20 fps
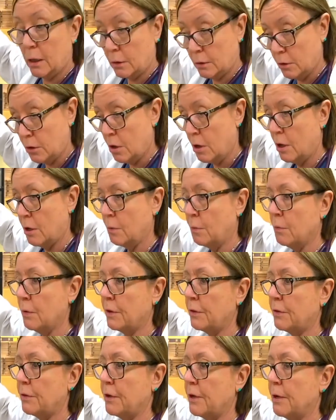along
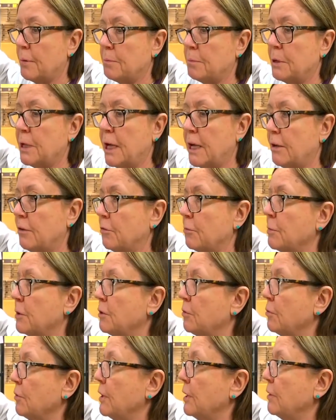with a uh, plasma
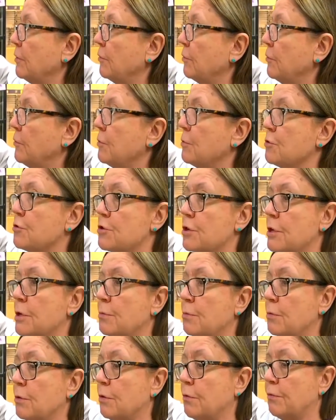
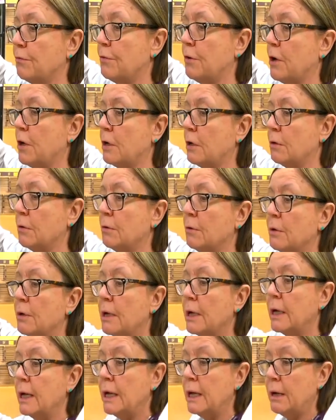transfusion will follow,
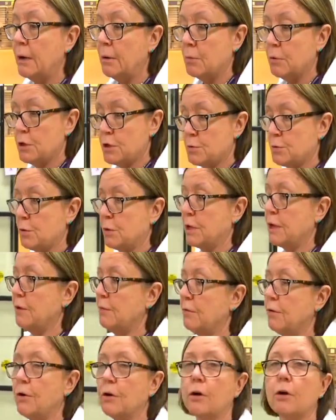which will
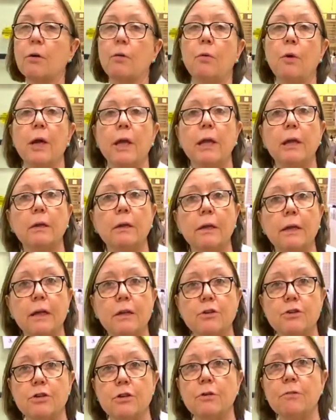give her
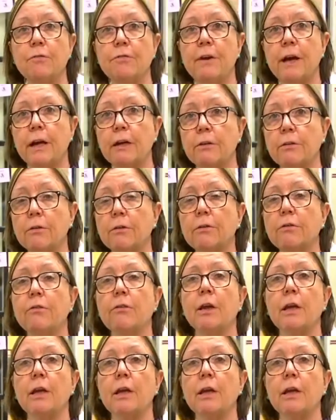coagulation factors